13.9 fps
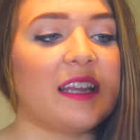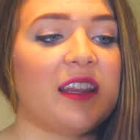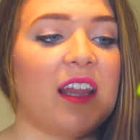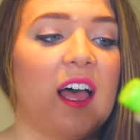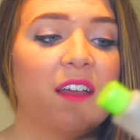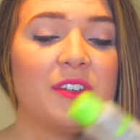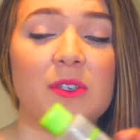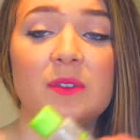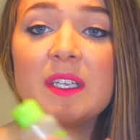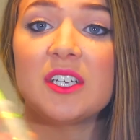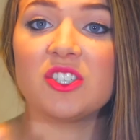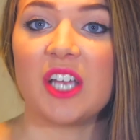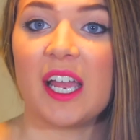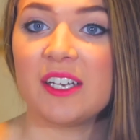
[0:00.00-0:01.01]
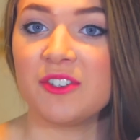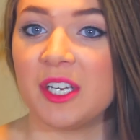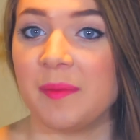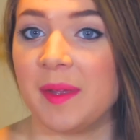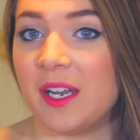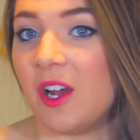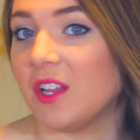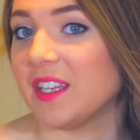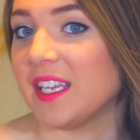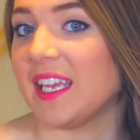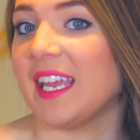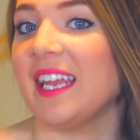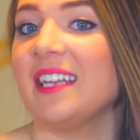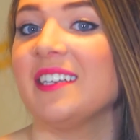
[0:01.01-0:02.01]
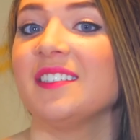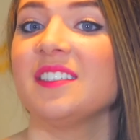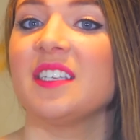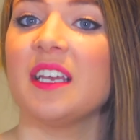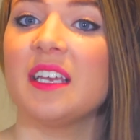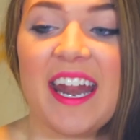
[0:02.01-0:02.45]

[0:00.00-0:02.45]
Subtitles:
I love using a shine treatment on the ends,